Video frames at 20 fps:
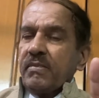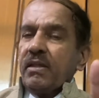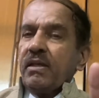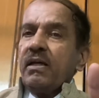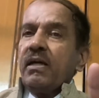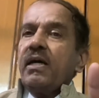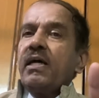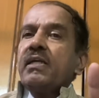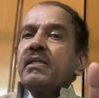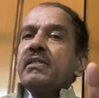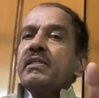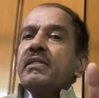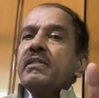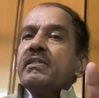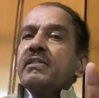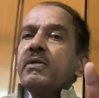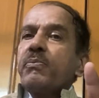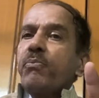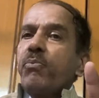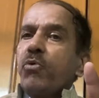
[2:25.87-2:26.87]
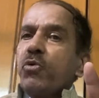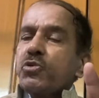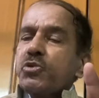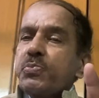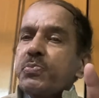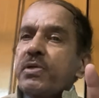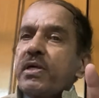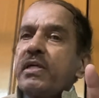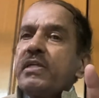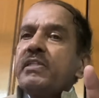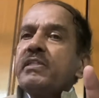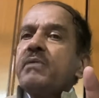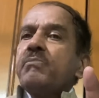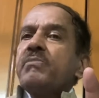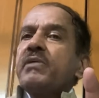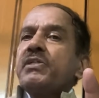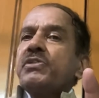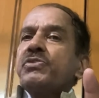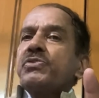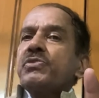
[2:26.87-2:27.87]
And then the postprandial
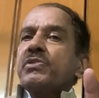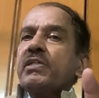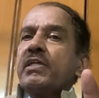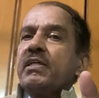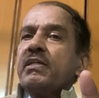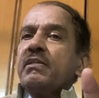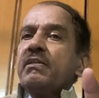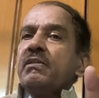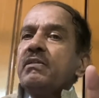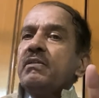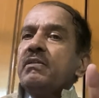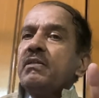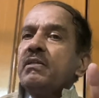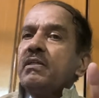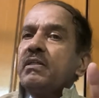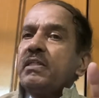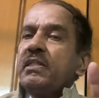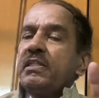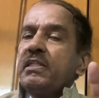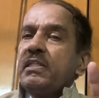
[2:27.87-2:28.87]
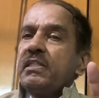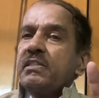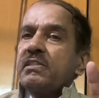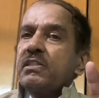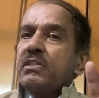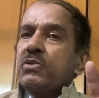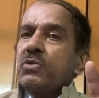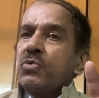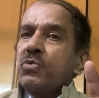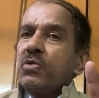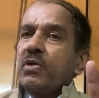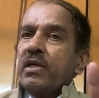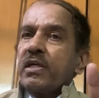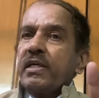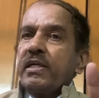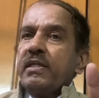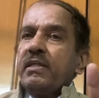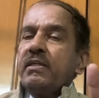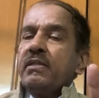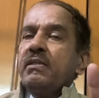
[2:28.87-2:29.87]
blood sugar, it is
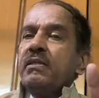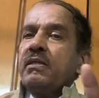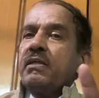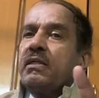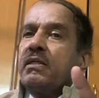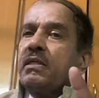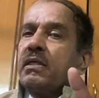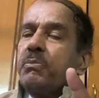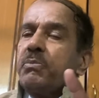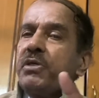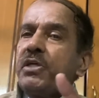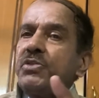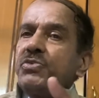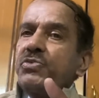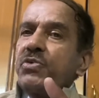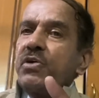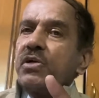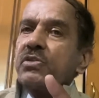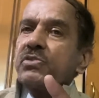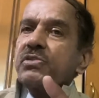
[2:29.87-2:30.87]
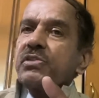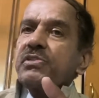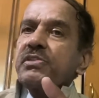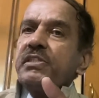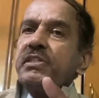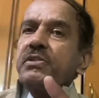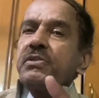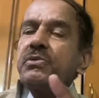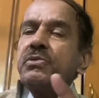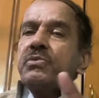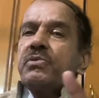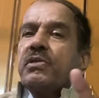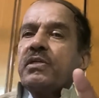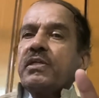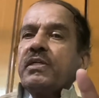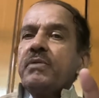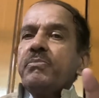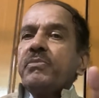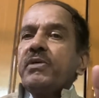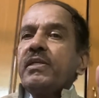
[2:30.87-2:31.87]
200. WHO also said
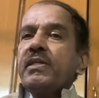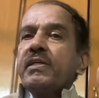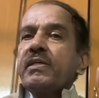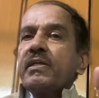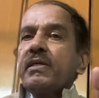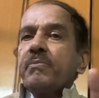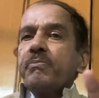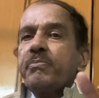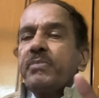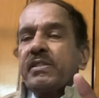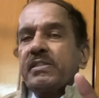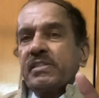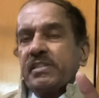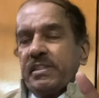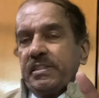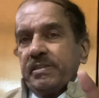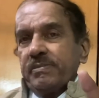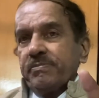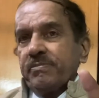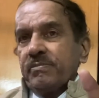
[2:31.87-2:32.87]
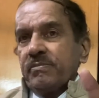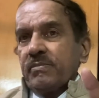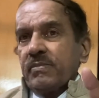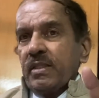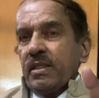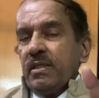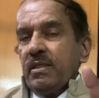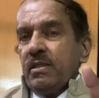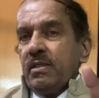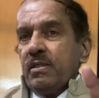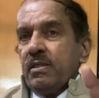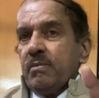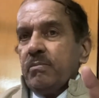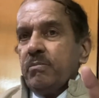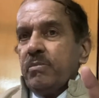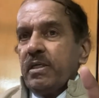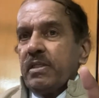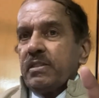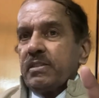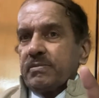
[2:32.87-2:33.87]
200 milligram percent.
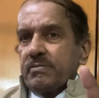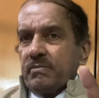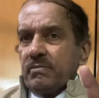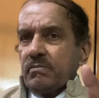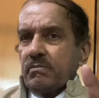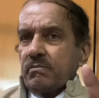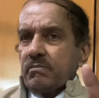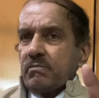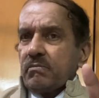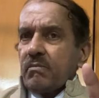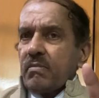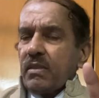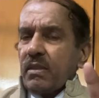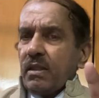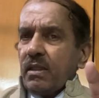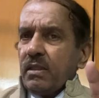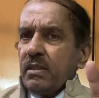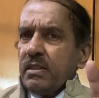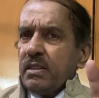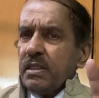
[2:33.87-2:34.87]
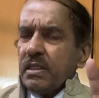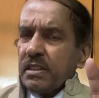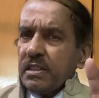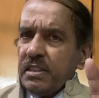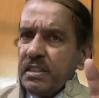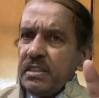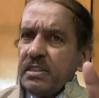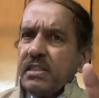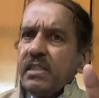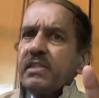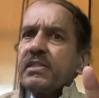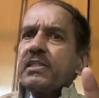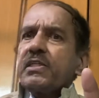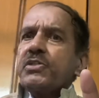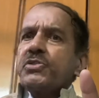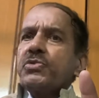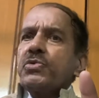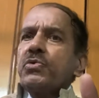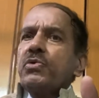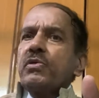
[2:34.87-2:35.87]
But the renal
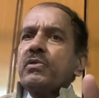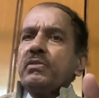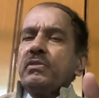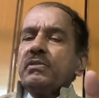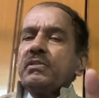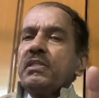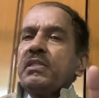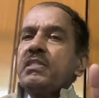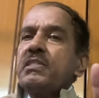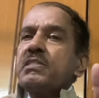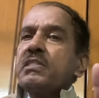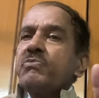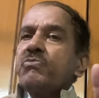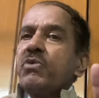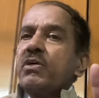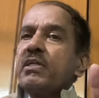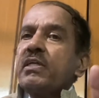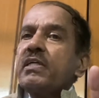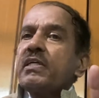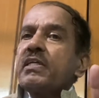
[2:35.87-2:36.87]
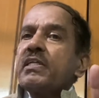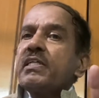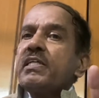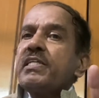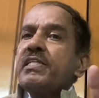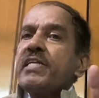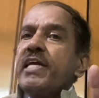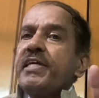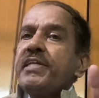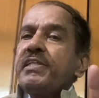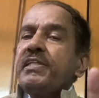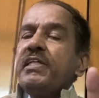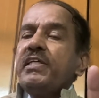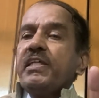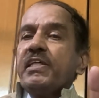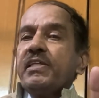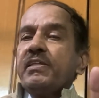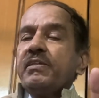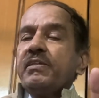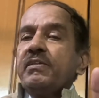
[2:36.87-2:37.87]
threshold is
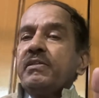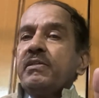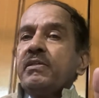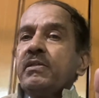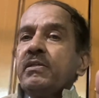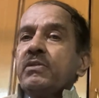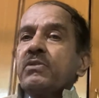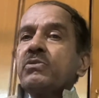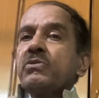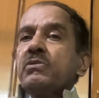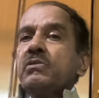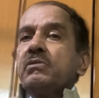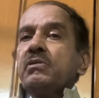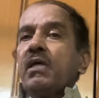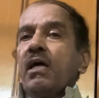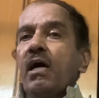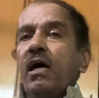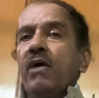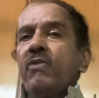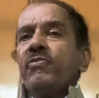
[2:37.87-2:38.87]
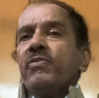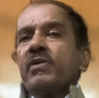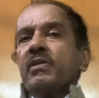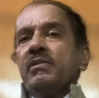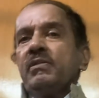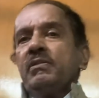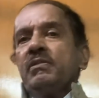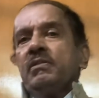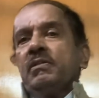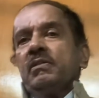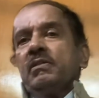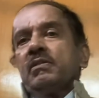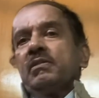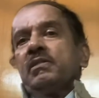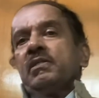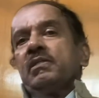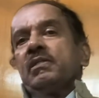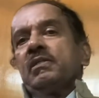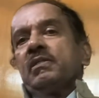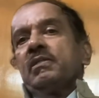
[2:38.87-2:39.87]
180. So often
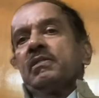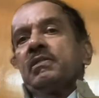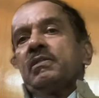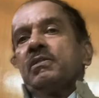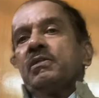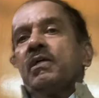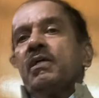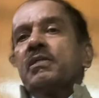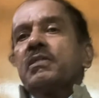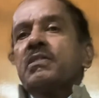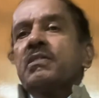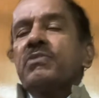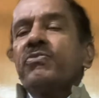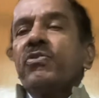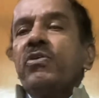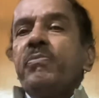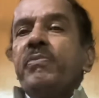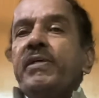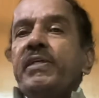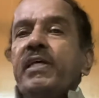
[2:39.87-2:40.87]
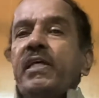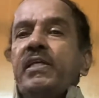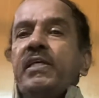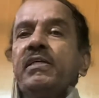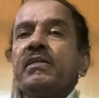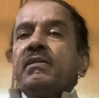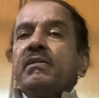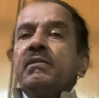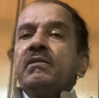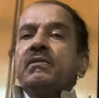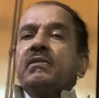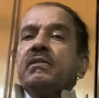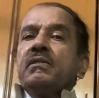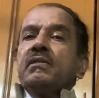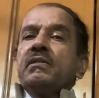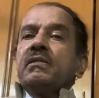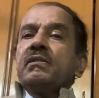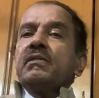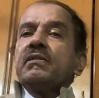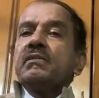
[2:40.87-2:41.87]
the doctors will be telling
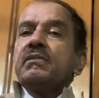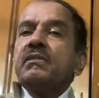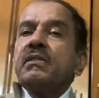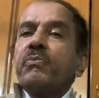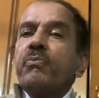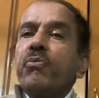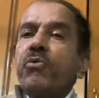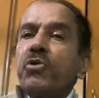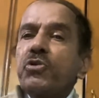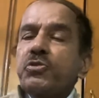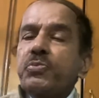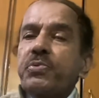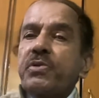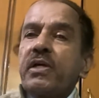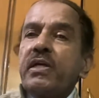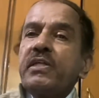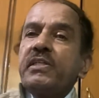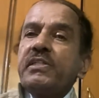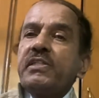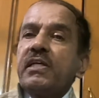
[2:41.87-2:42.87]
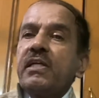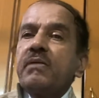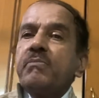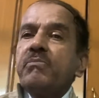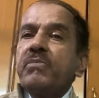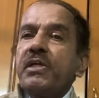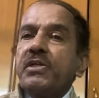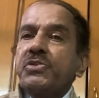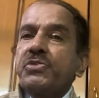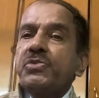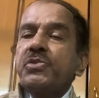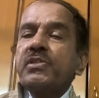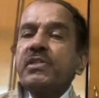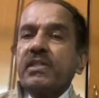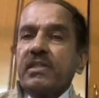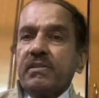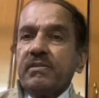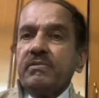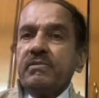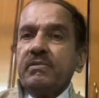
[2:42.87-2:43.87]
the postprandial blood
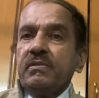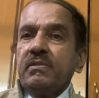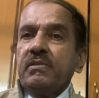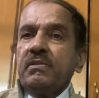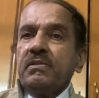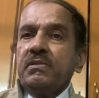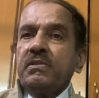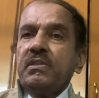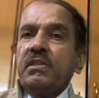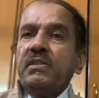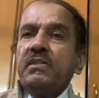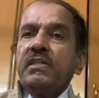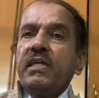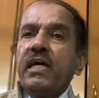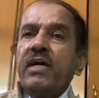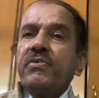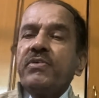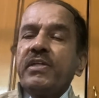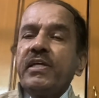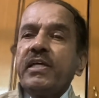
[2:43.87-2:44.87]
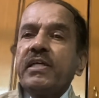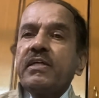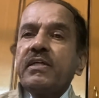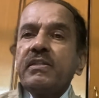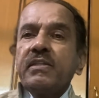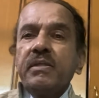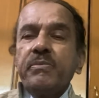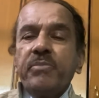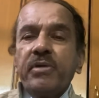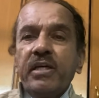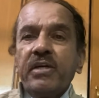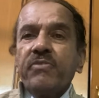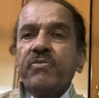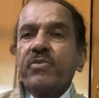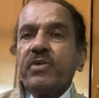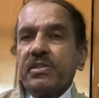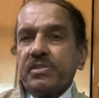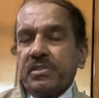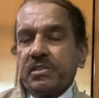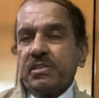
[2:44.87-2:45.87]
sugar. See, they have taken the
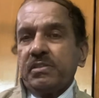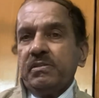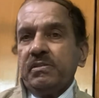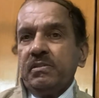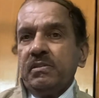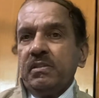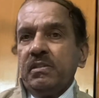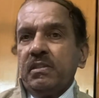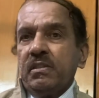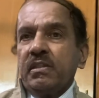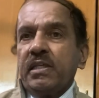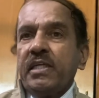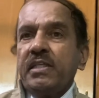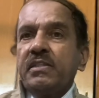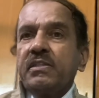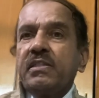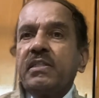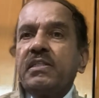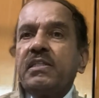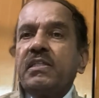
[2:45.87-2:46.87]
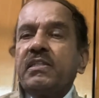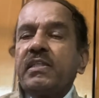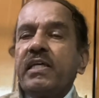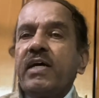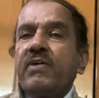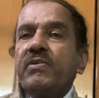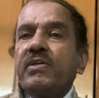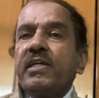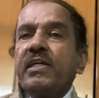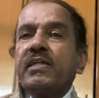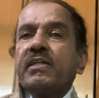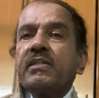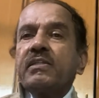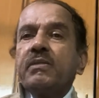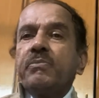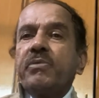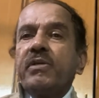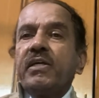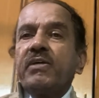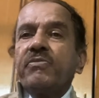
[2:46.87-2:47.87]
breakfast. 9:30 they have taken the
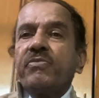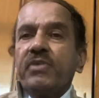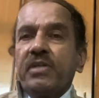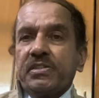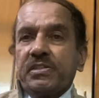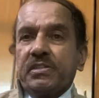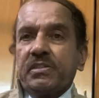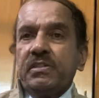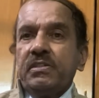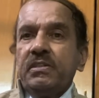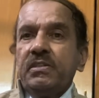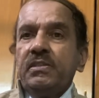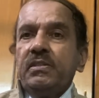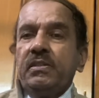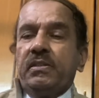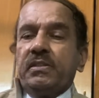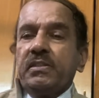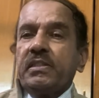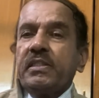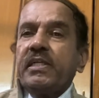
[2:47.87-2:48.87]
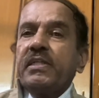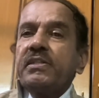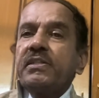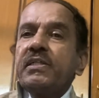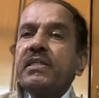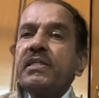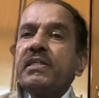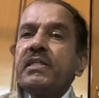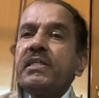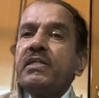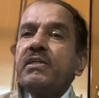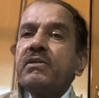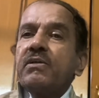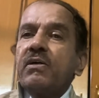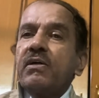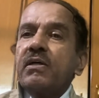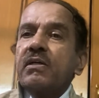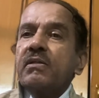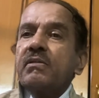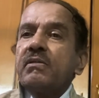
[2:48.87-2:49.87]
breakfast. 10:30
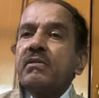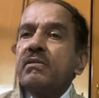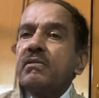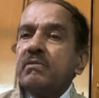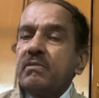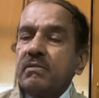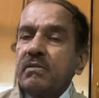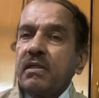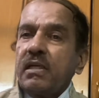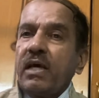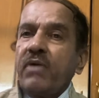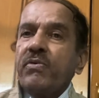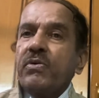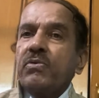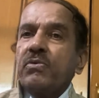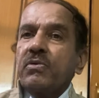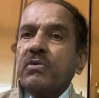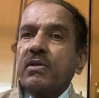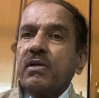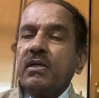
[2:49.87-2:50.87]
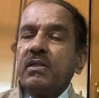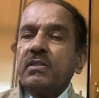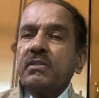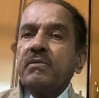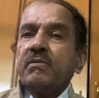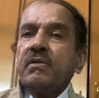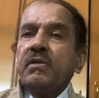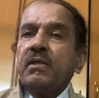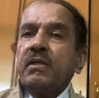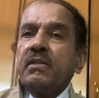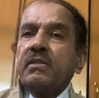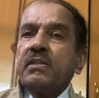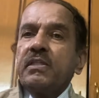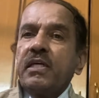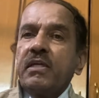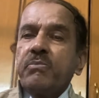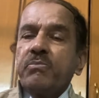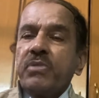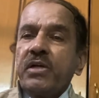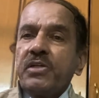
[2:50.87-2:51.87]
or 11 o'clock,
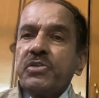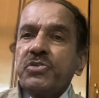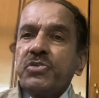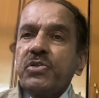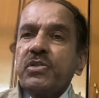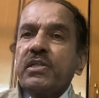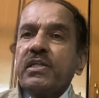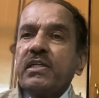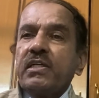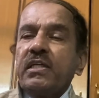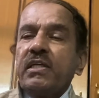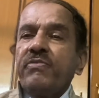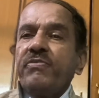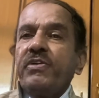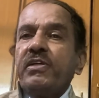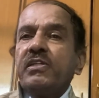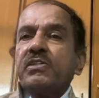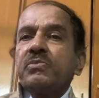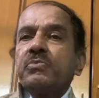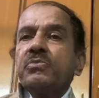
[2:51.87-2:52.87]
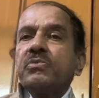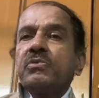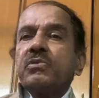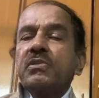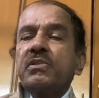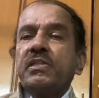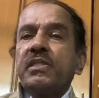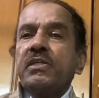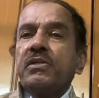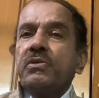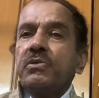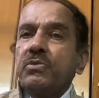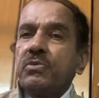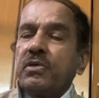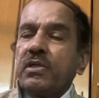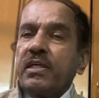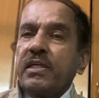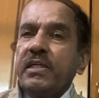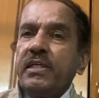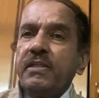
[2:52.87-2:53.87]
their blood sugar, if it is more than
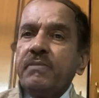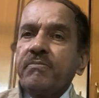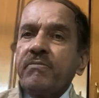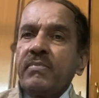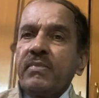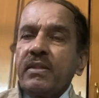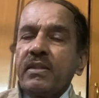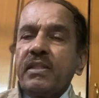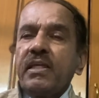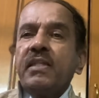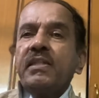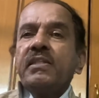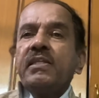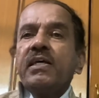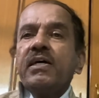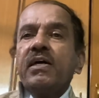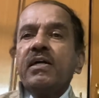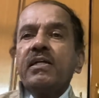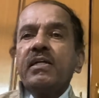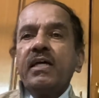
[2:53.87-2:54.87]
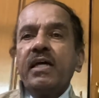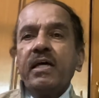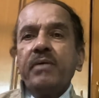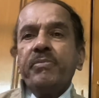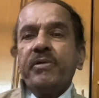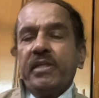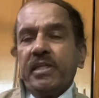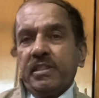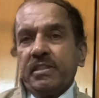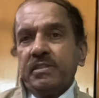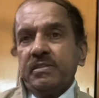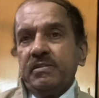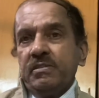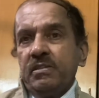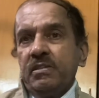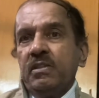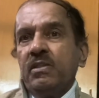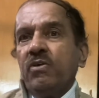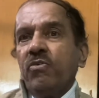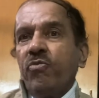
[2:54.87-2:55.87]
200, then they are diabetic.
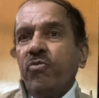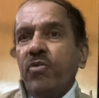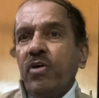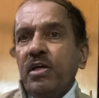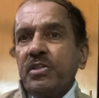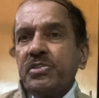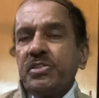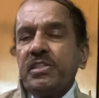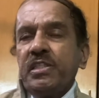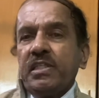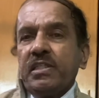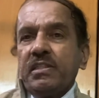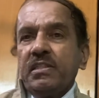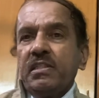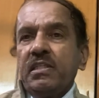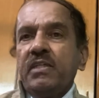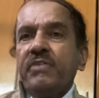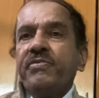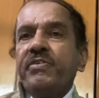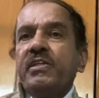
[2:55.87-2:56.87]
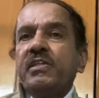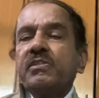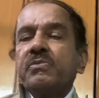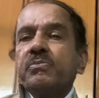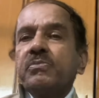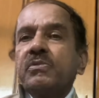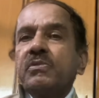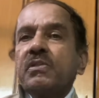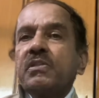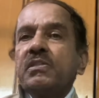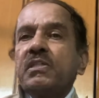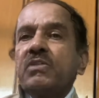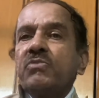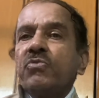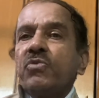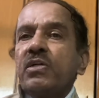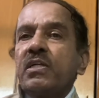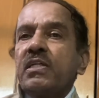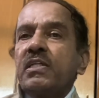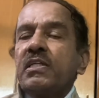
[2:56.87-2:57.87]
Fasting, if it is more than
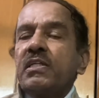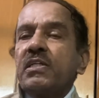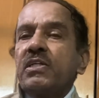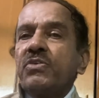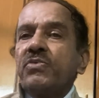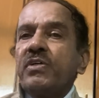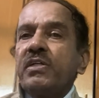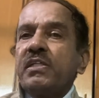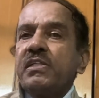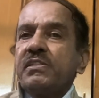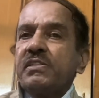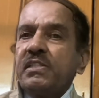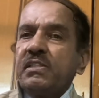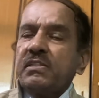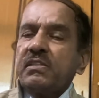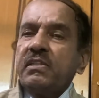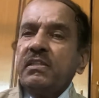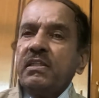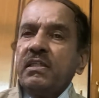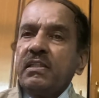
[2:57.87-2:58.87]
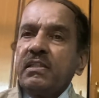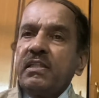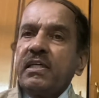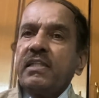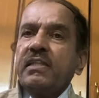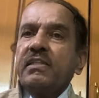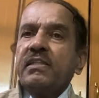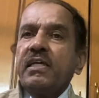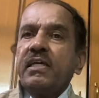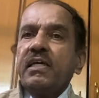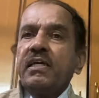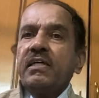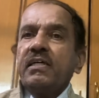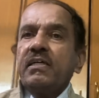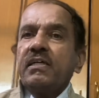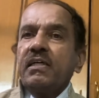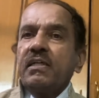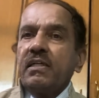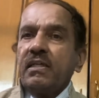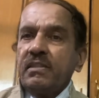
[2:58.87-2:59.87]
126, then
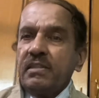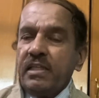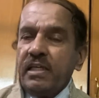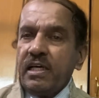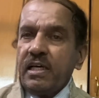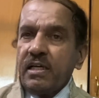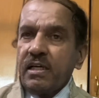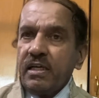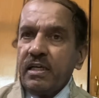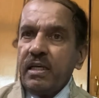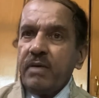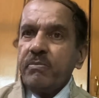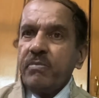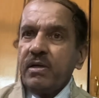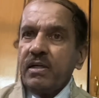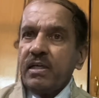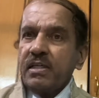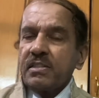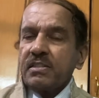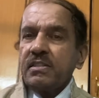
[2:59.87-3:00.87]
they are labeled as